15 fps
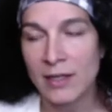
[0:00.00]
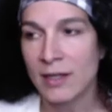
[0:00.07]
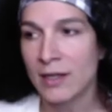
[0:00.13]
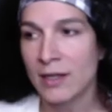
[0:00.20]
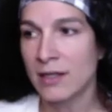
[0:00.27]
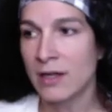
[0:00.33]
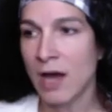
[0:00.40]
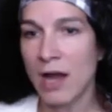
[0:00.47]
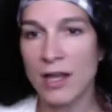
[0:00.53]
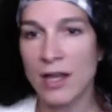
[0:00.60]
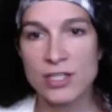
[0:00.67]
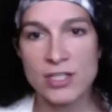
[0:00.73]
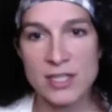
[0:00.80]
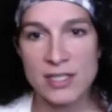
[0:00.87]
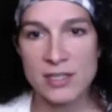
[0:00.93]

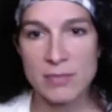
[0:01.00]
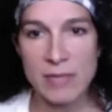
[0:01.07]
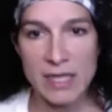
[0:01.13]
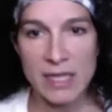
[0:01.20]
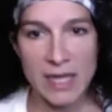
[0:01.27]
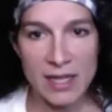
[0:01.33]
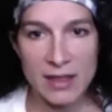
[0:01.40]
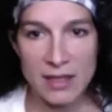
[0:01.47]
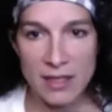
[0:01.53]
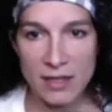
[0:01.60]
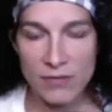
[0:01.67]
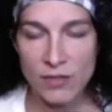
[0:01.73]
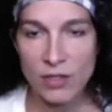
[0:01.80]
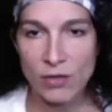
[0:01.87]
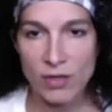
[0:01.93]
Knowledge doesn't mean anything
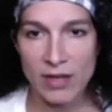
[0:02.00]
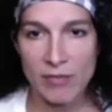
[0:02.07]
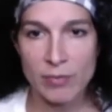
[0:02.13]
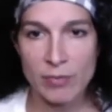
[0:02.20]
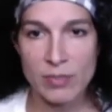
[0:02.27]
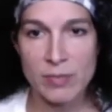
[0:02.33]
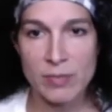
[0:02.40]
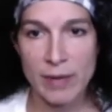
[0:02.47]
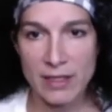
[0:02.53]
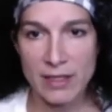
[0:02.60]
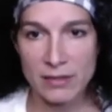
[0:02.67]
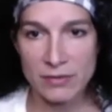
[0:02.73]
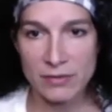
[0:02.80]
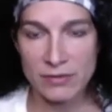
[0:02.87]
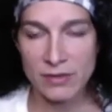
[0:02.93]
if you don't have
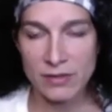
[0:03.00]
perspective.